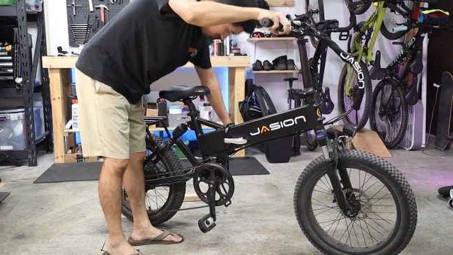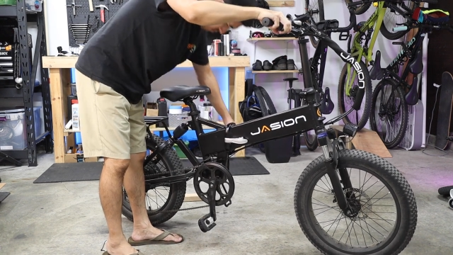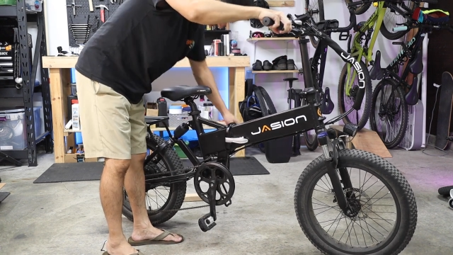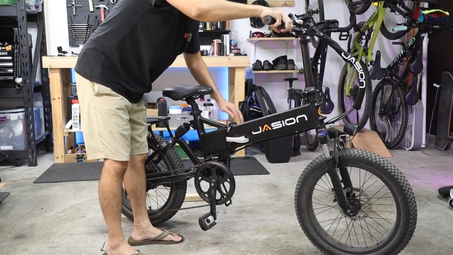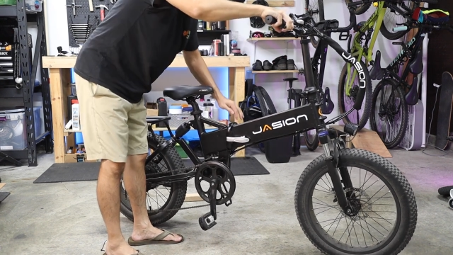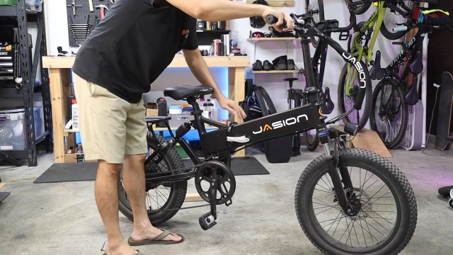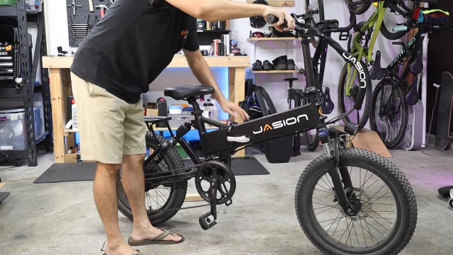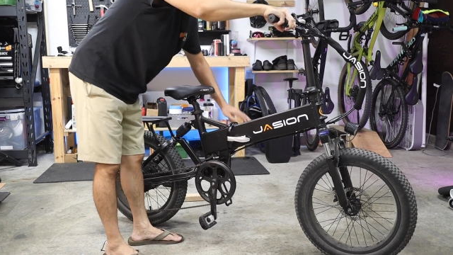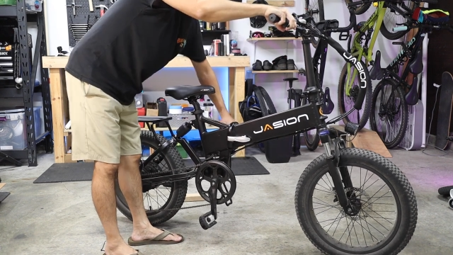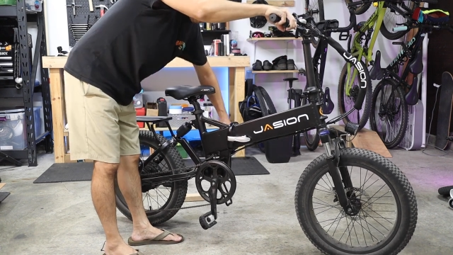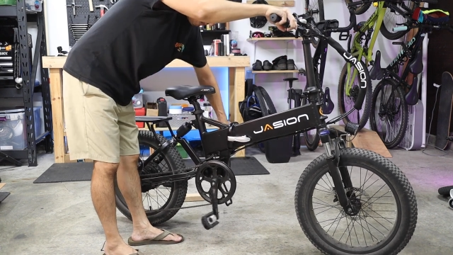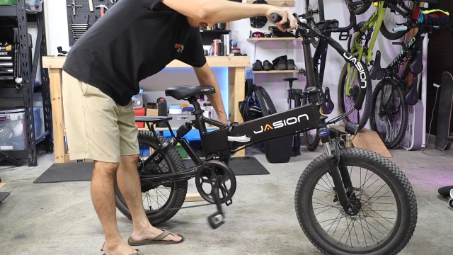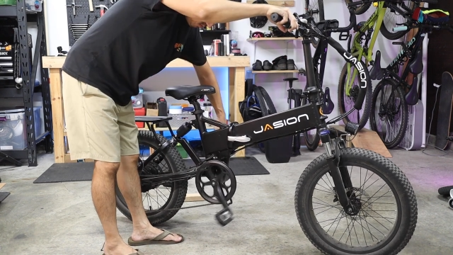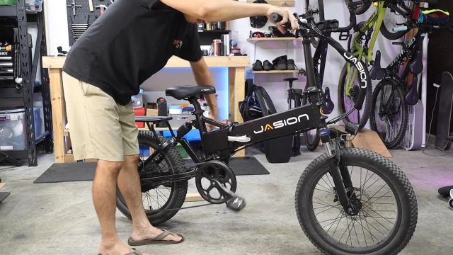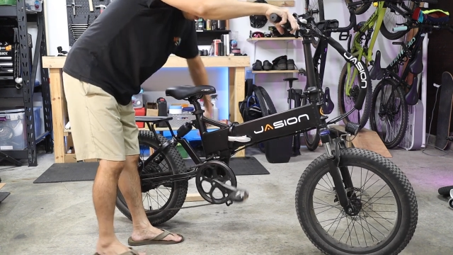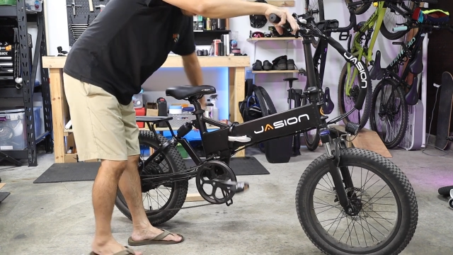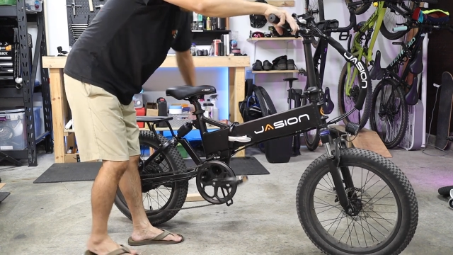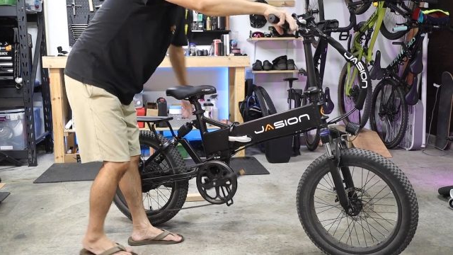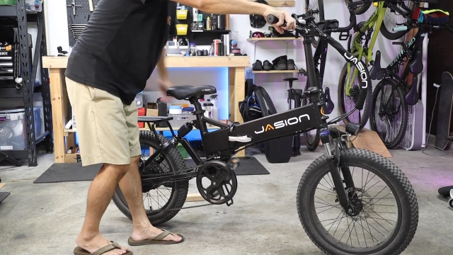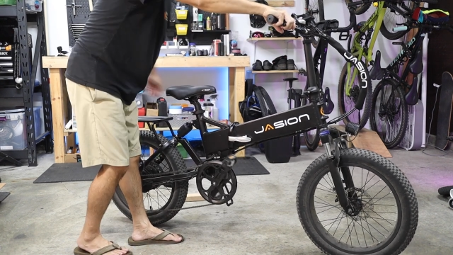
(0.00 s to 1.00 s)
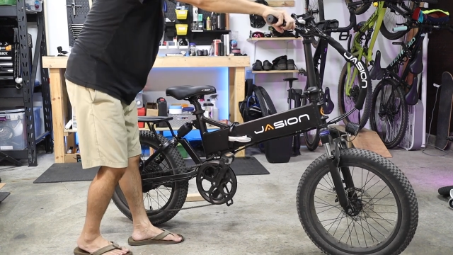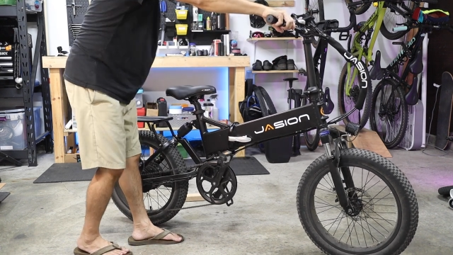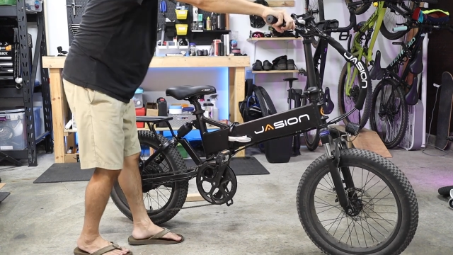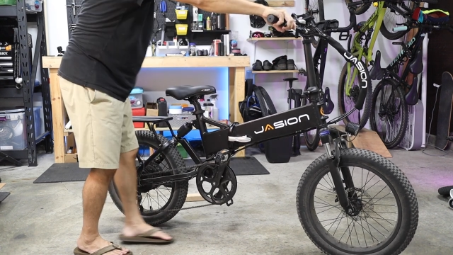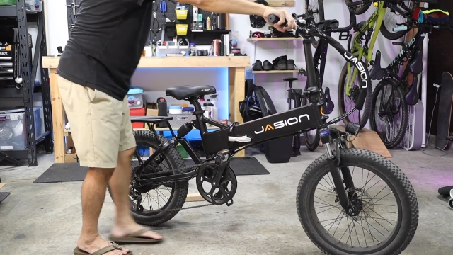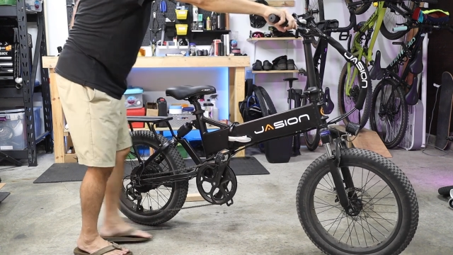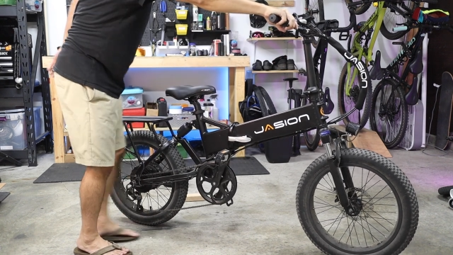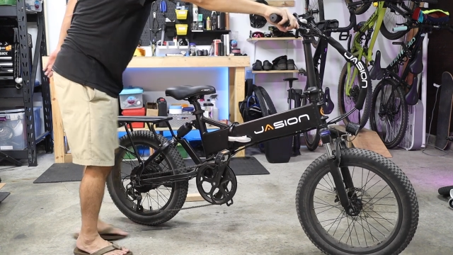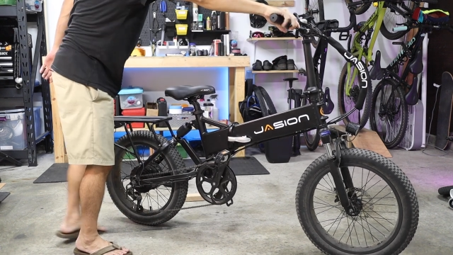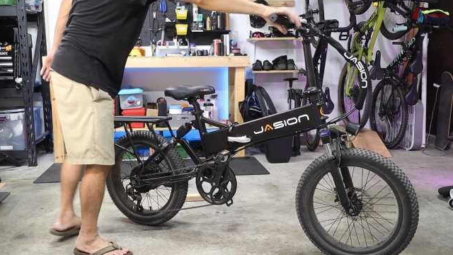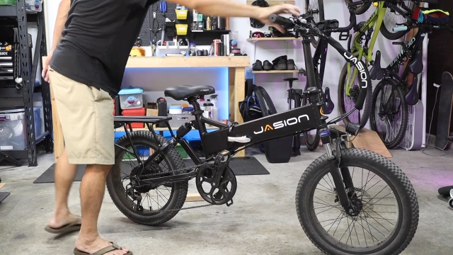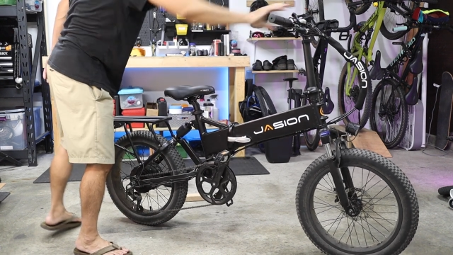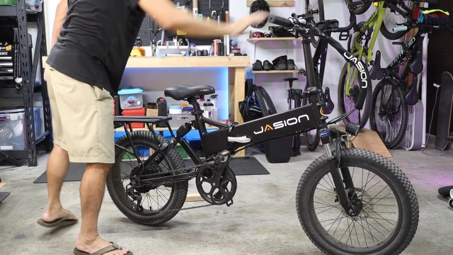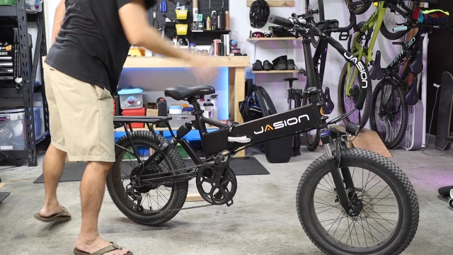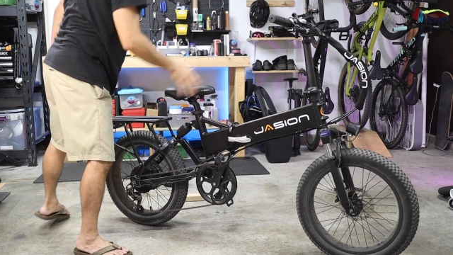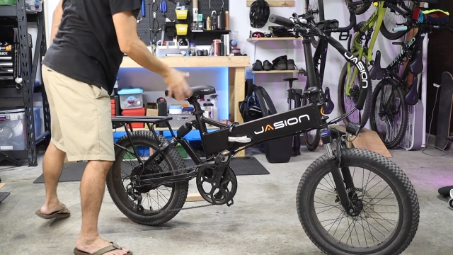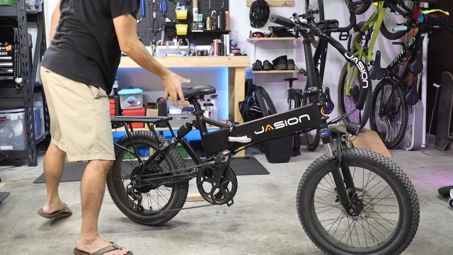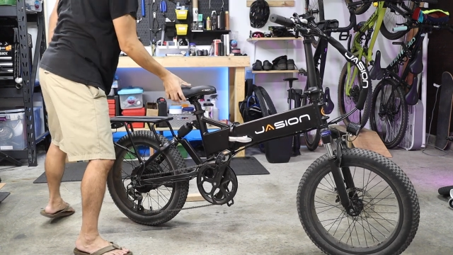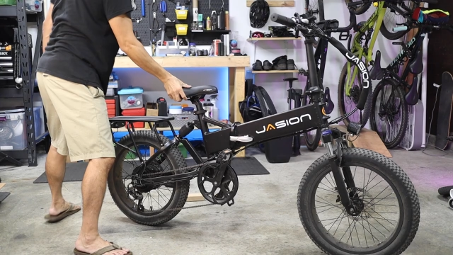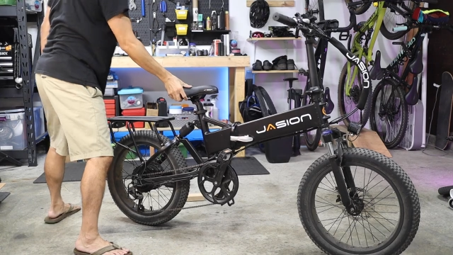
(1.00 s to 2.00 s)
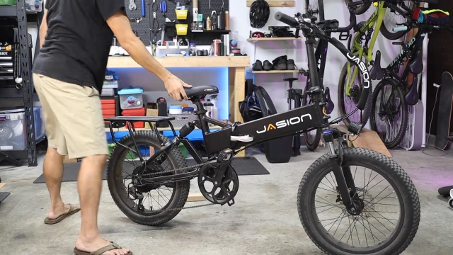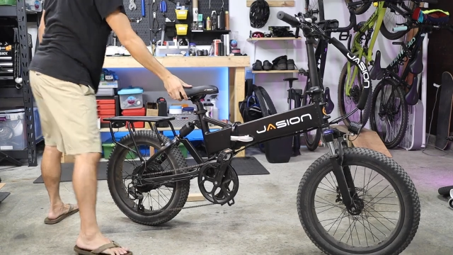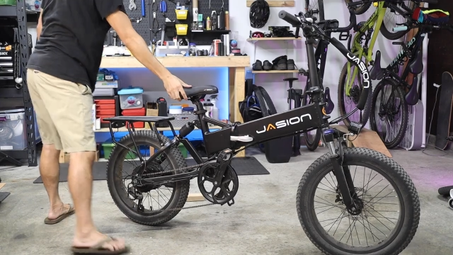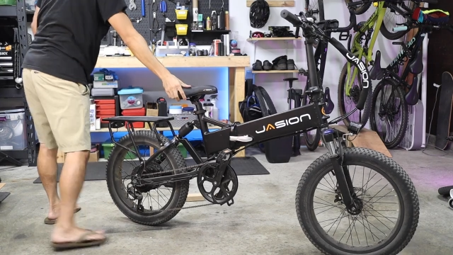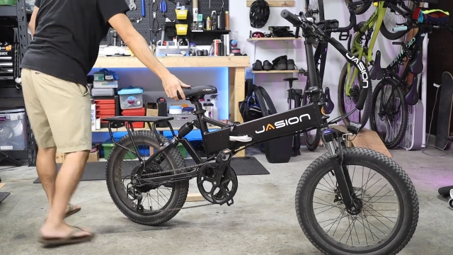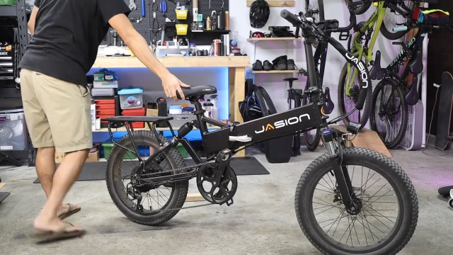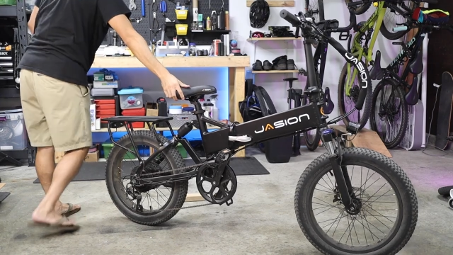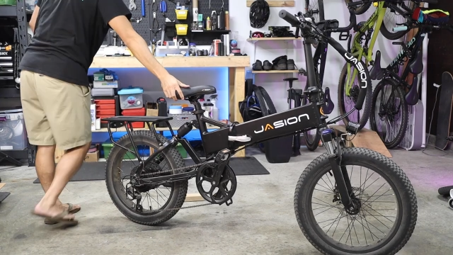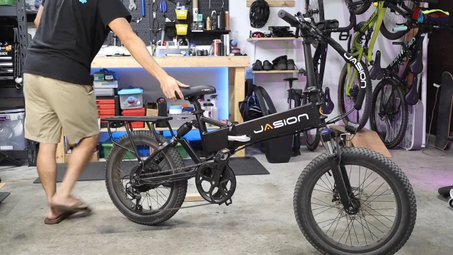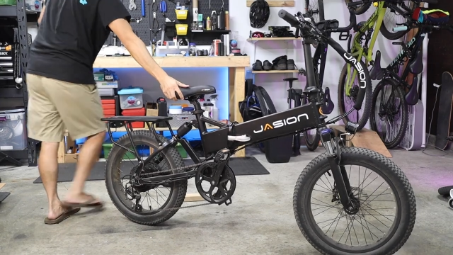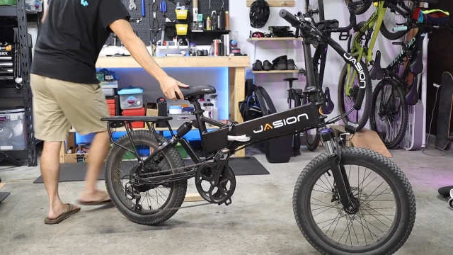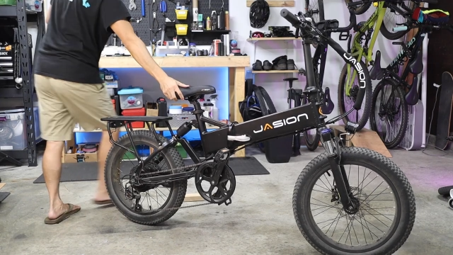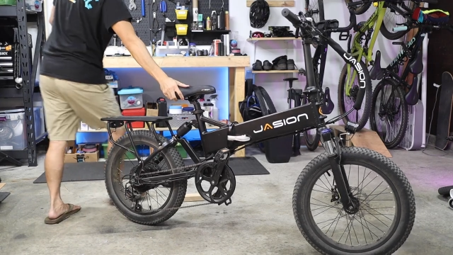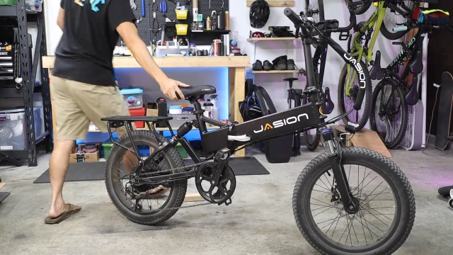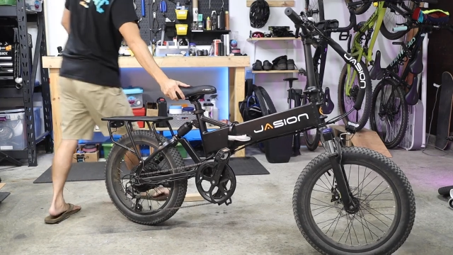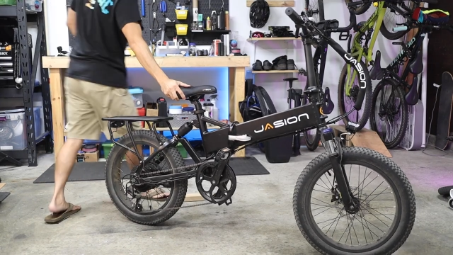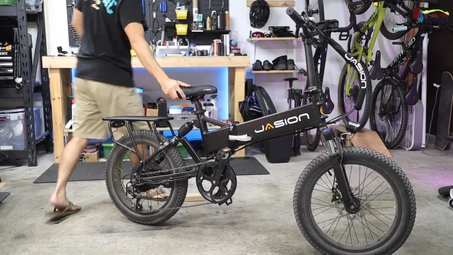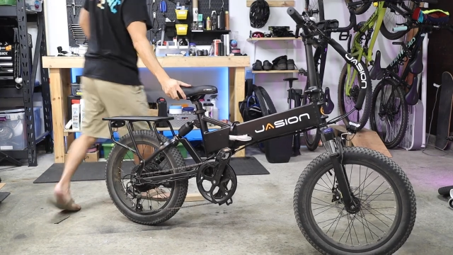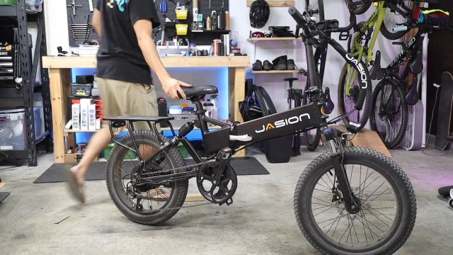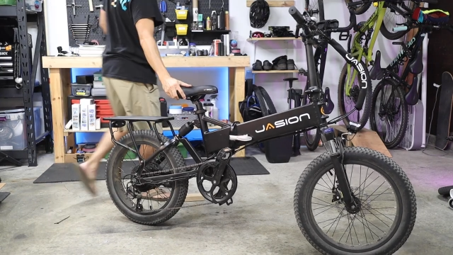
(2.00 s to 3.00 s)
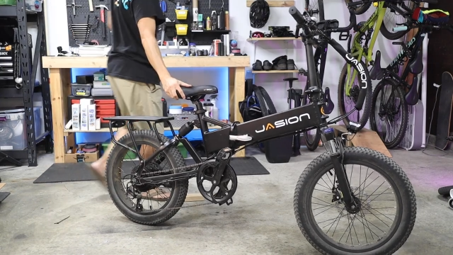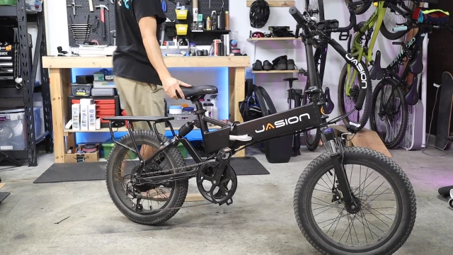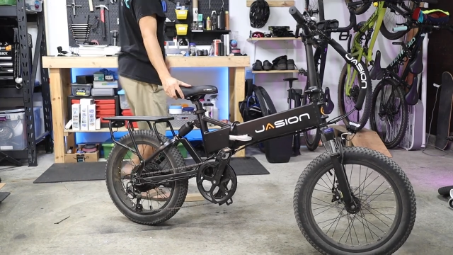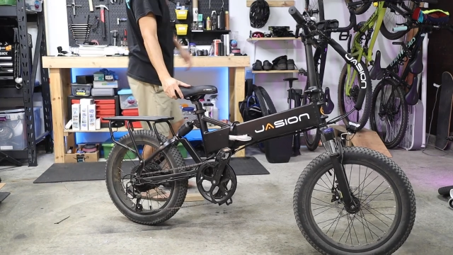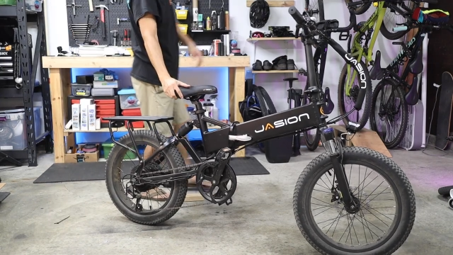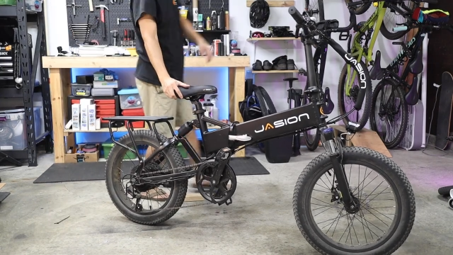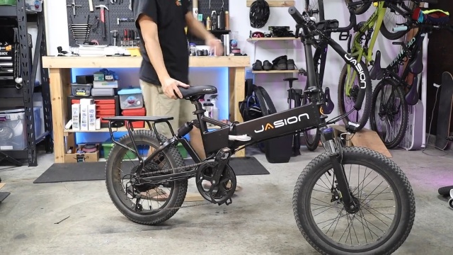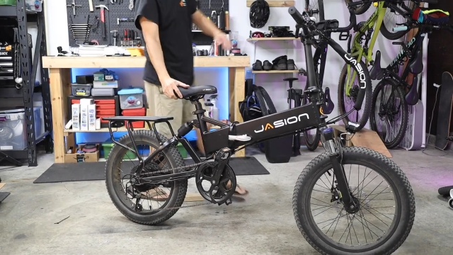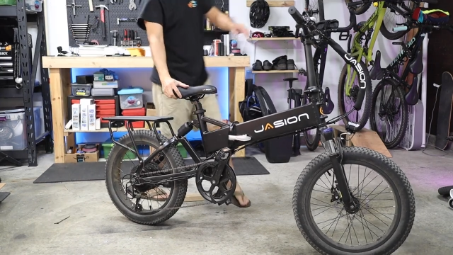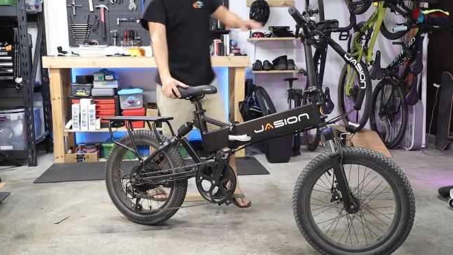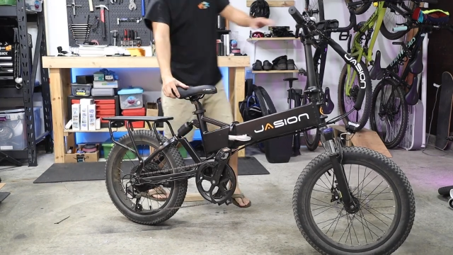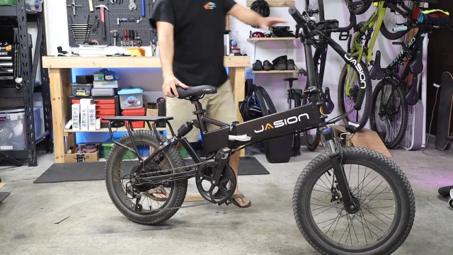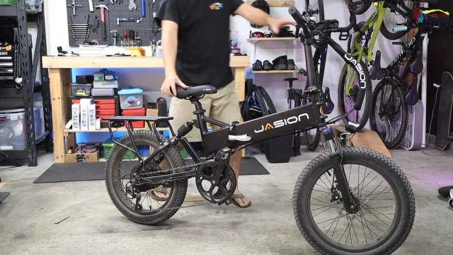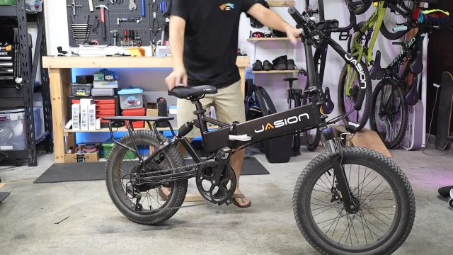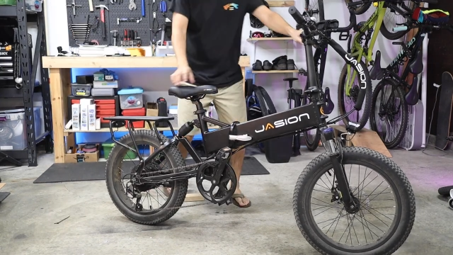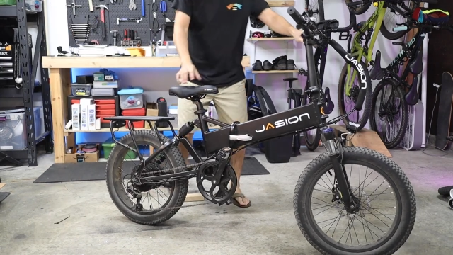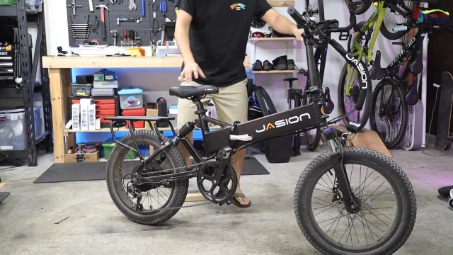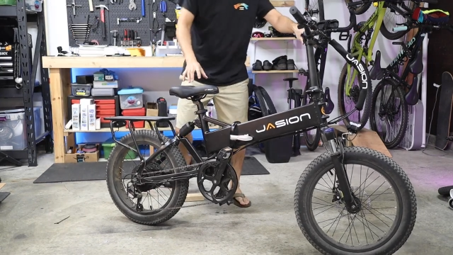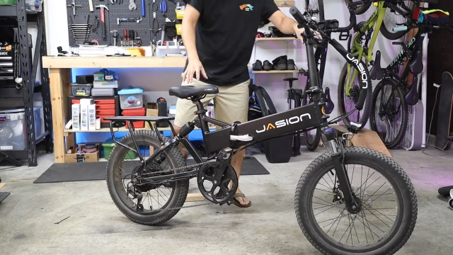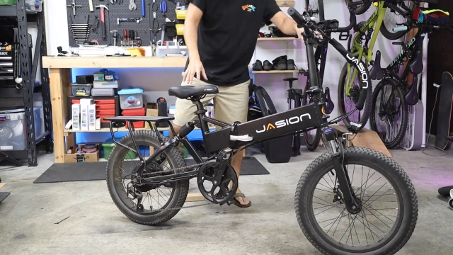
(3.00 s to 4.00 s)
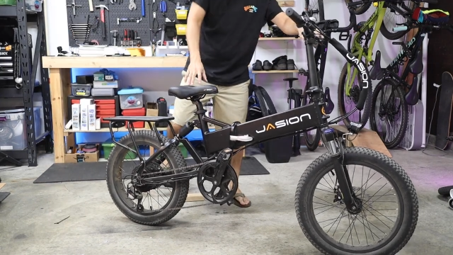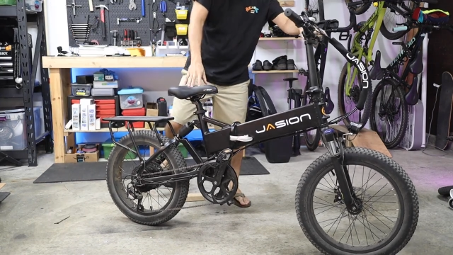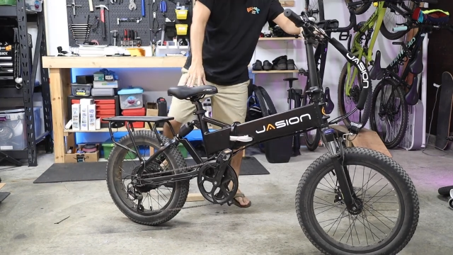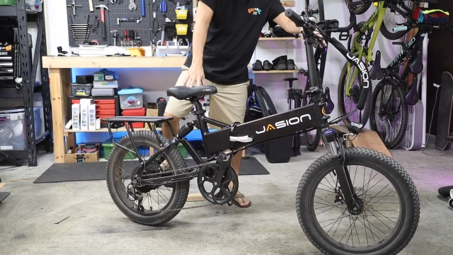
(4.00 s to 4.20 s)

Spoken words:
No face is visible, so there are no lips to read.